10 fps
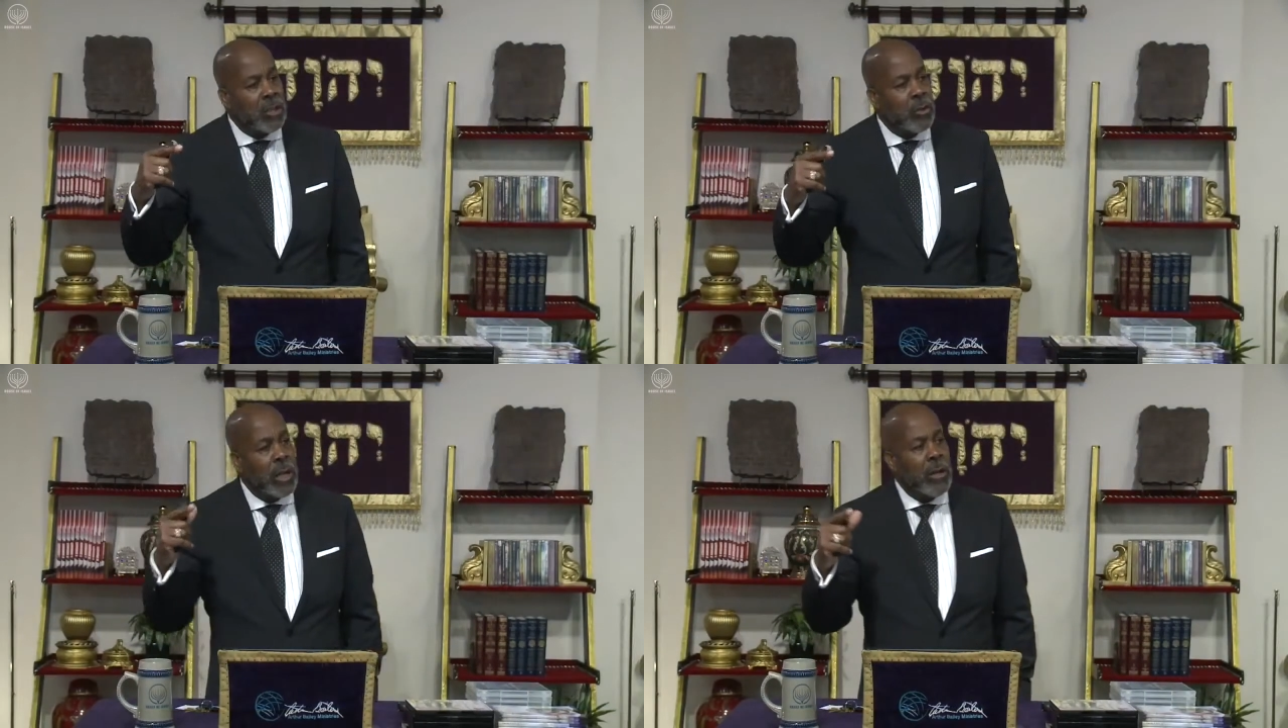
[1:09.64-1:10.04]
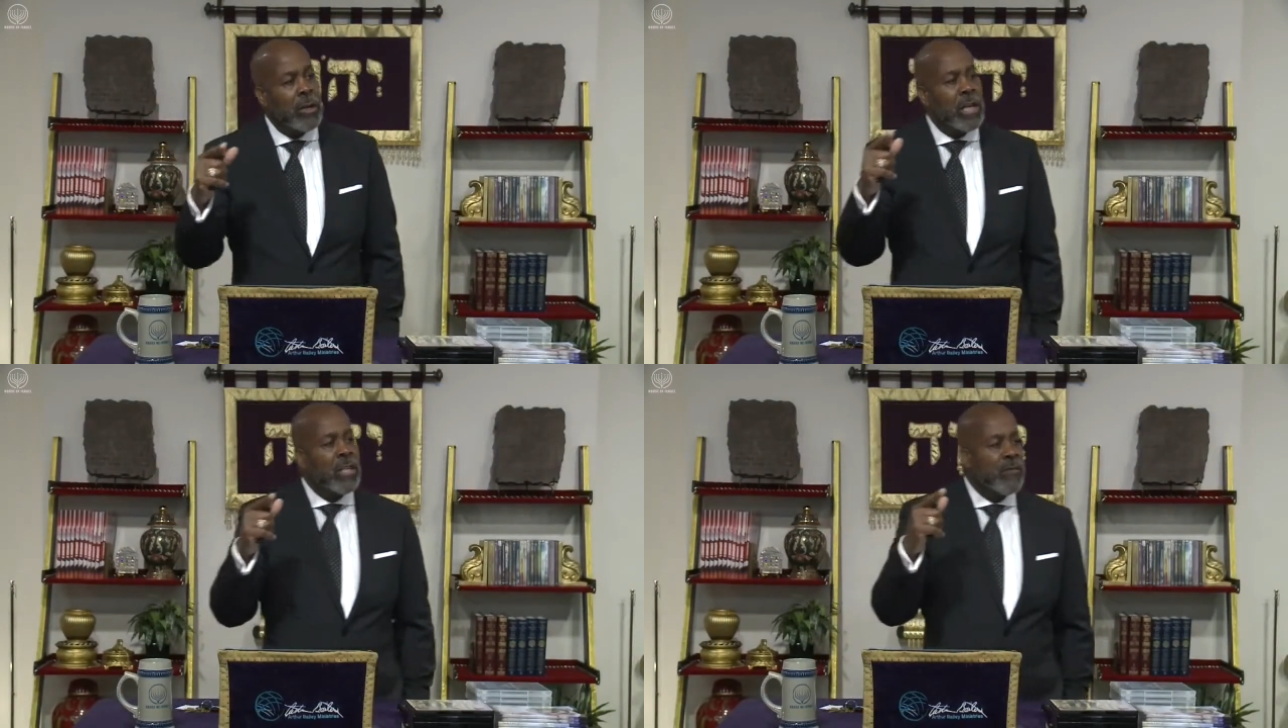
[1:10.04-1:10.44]
you hear
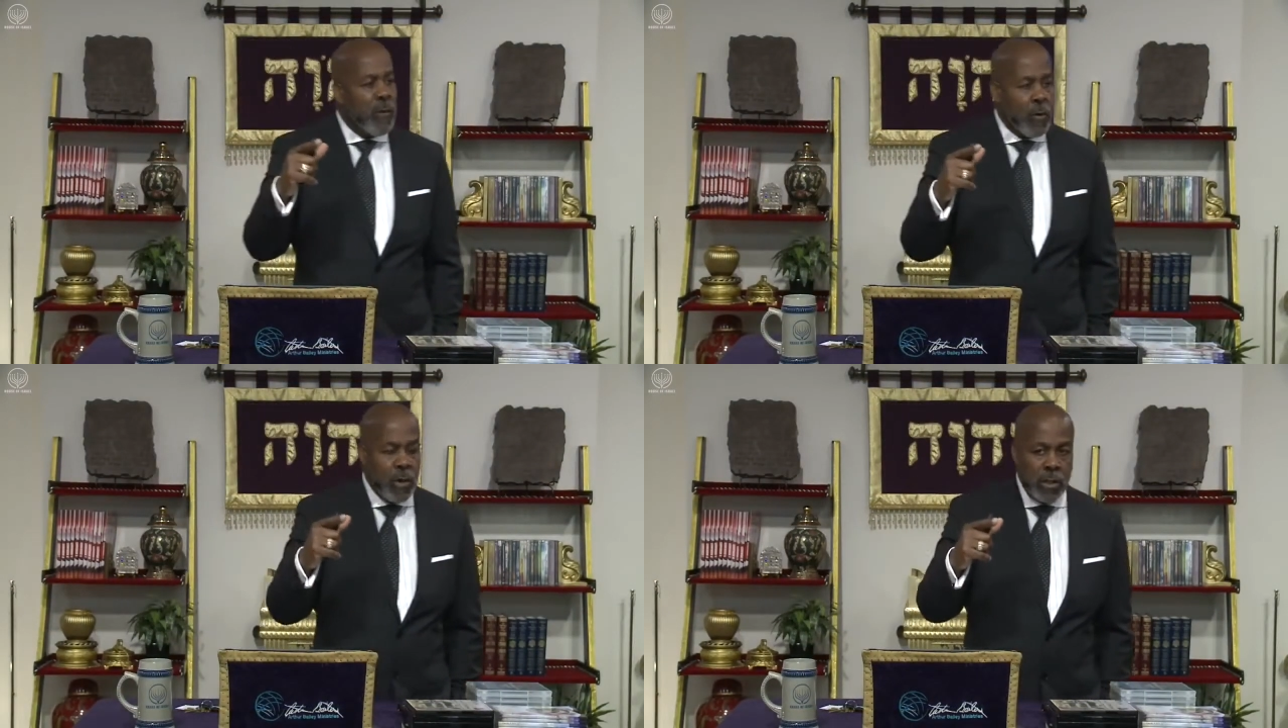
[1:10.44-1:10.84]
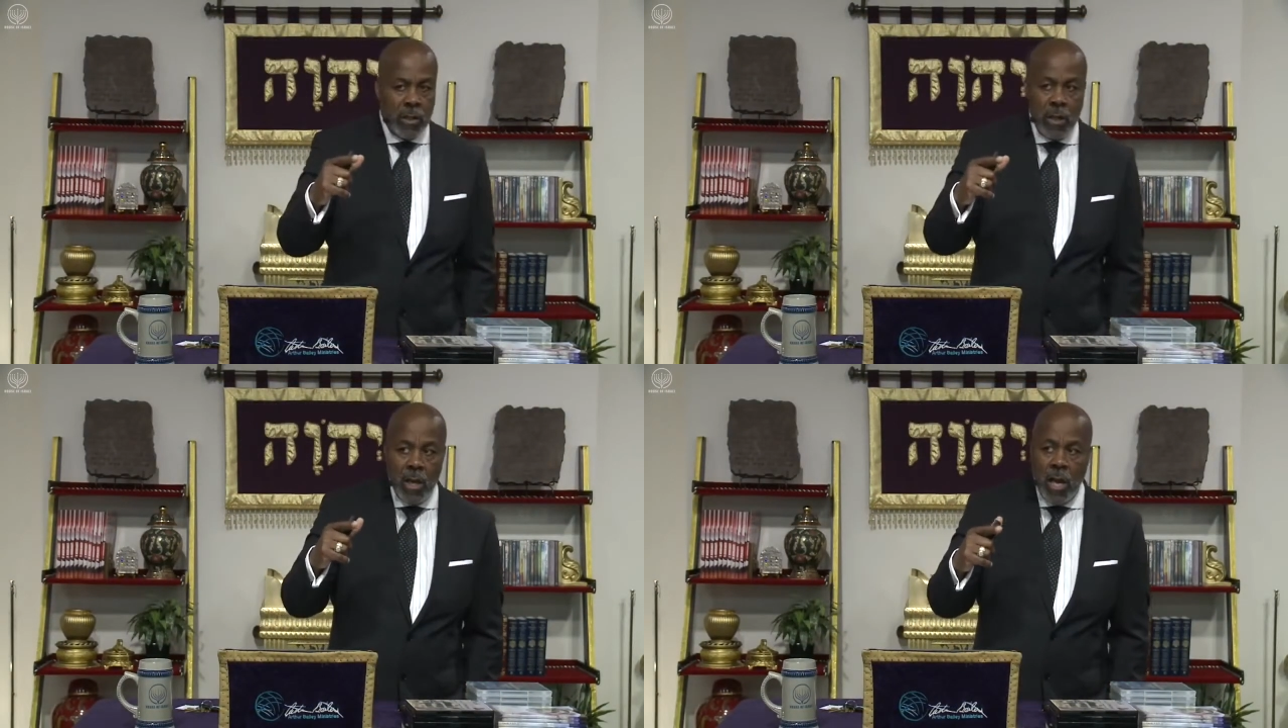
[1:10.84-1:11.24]
his voice,
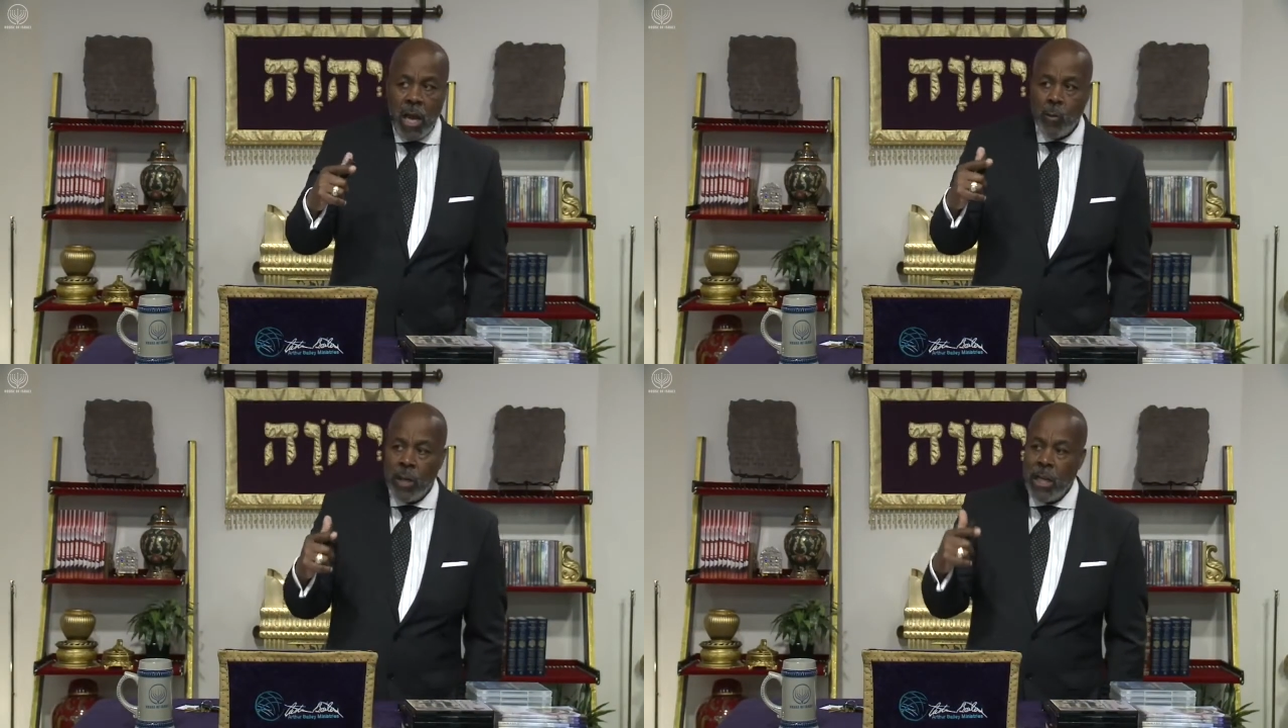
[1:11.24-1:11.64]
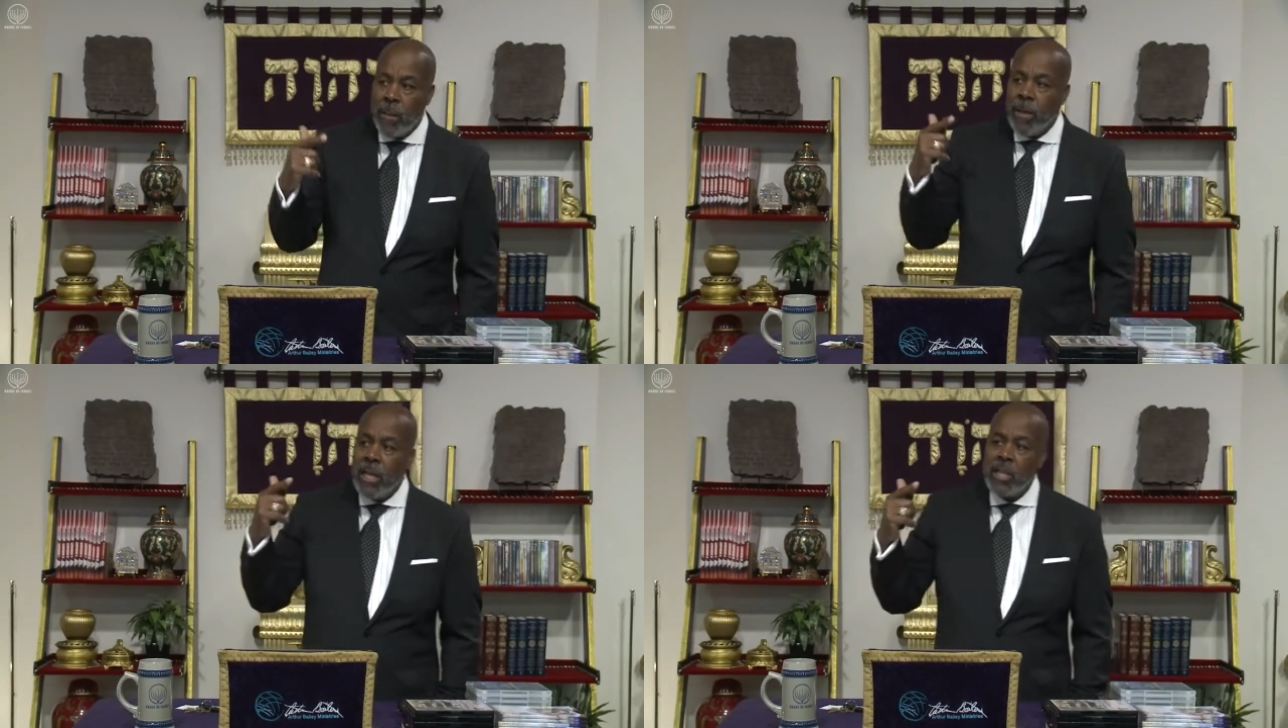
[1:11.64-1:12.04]
and when he
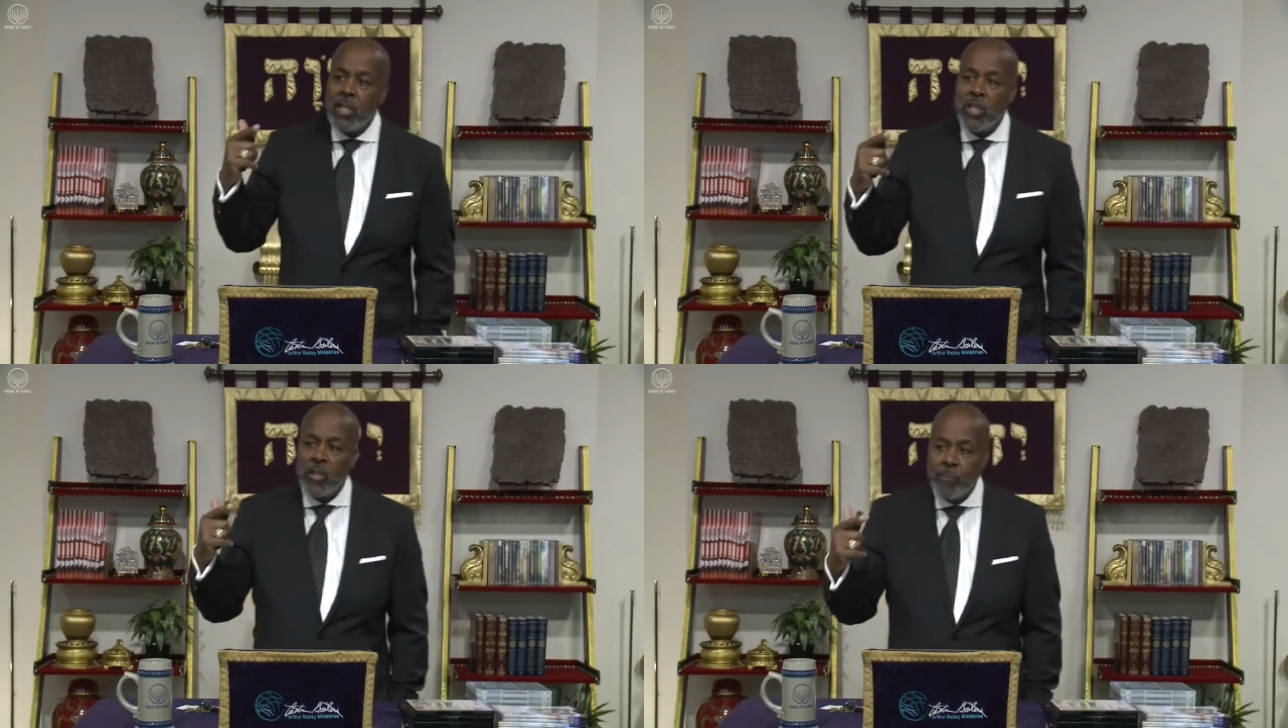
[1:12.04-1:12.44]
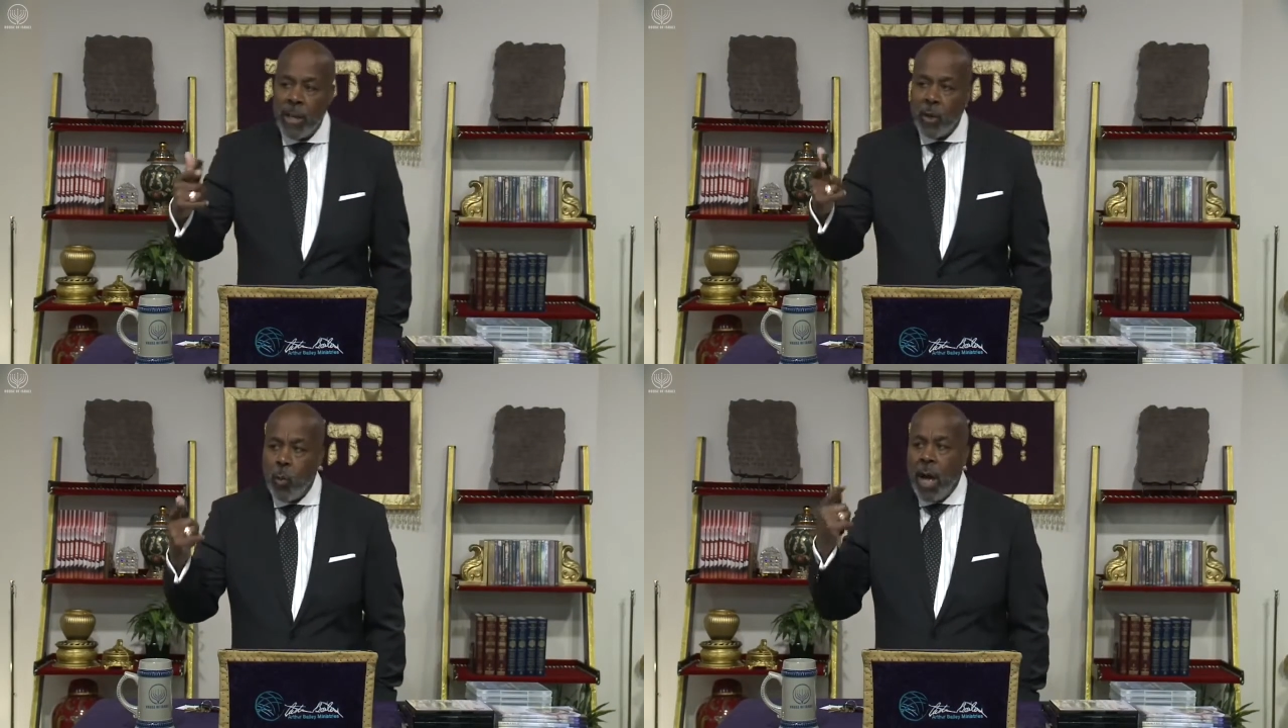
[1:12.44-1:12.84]
begins to
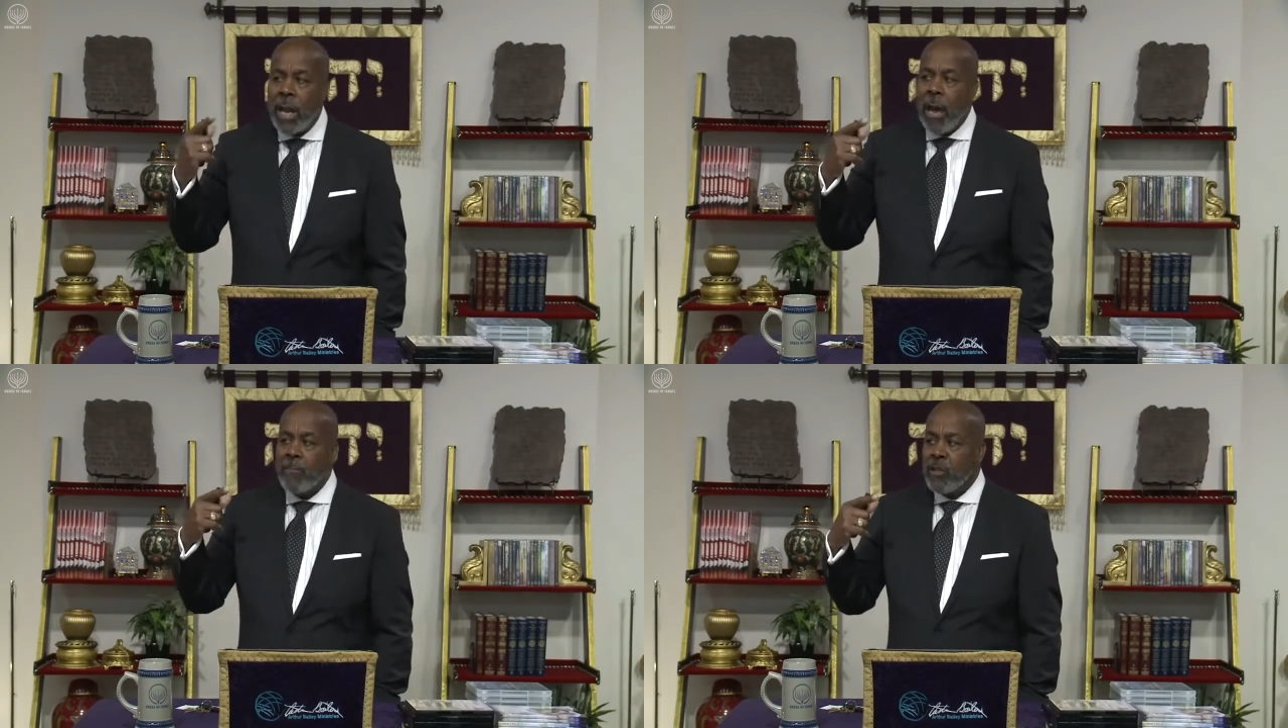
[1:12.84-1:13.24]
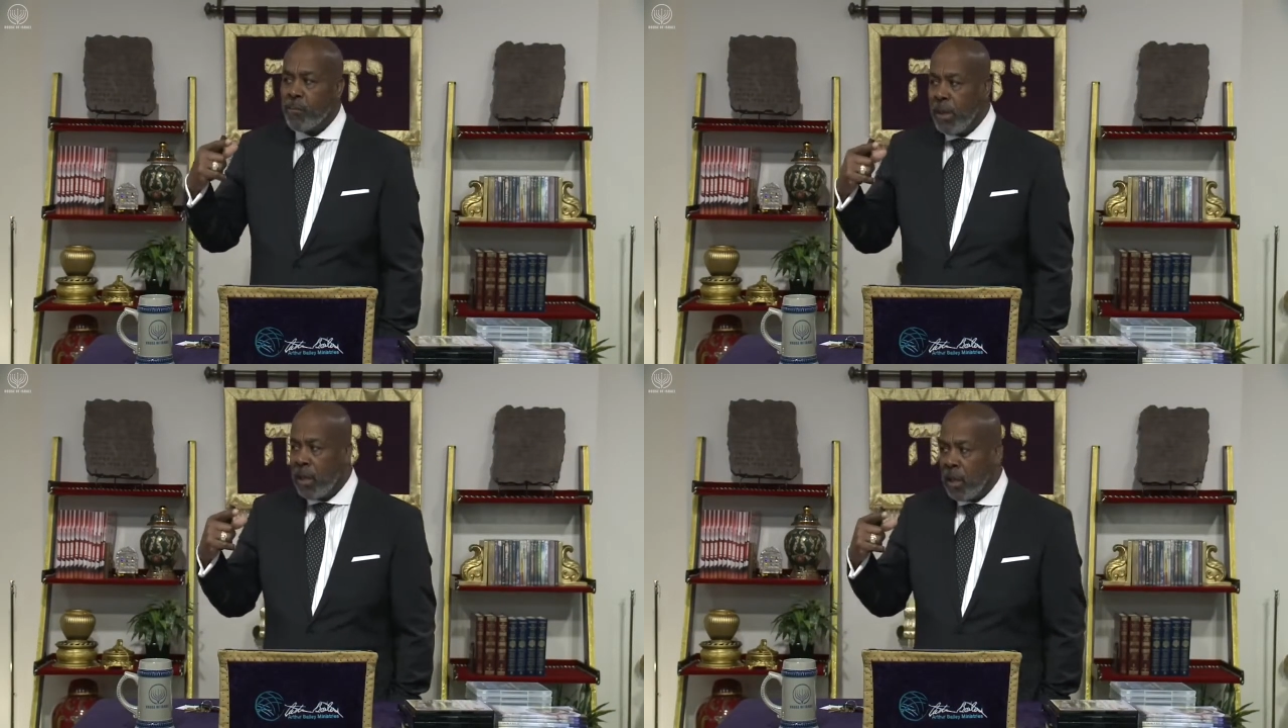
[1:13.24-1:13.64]
speak while I'm
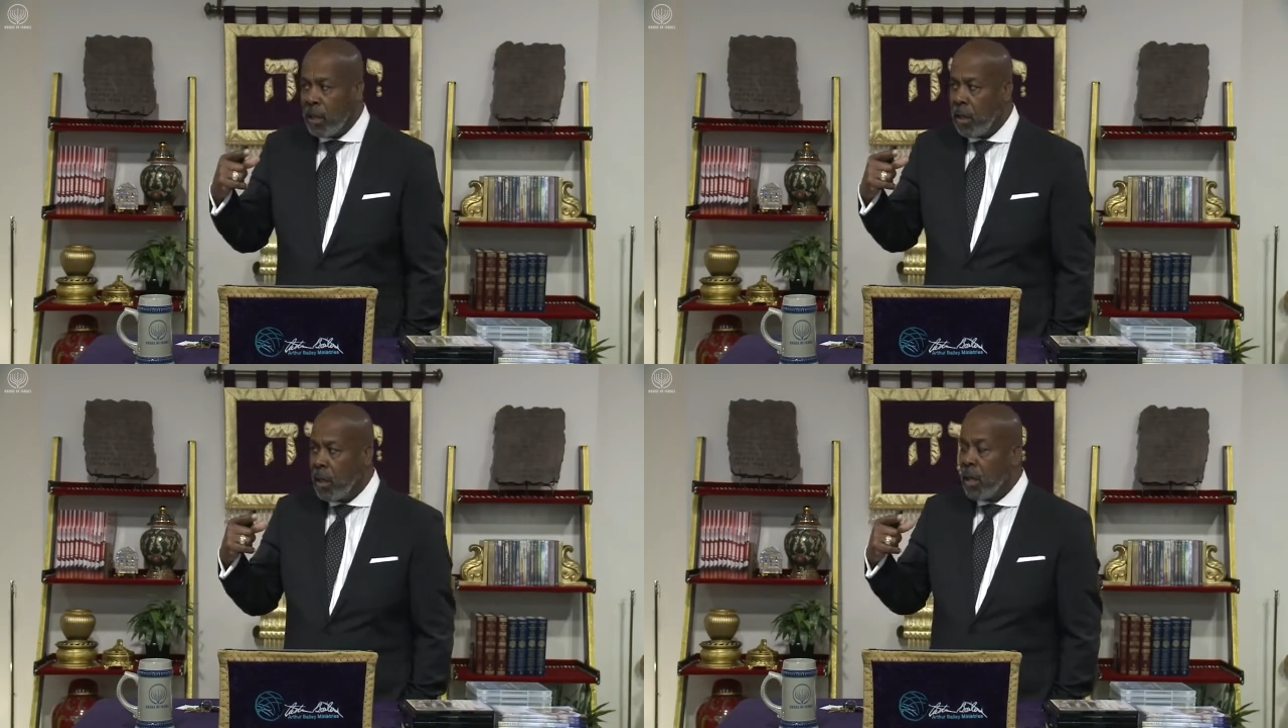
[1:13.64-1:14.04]
speaking,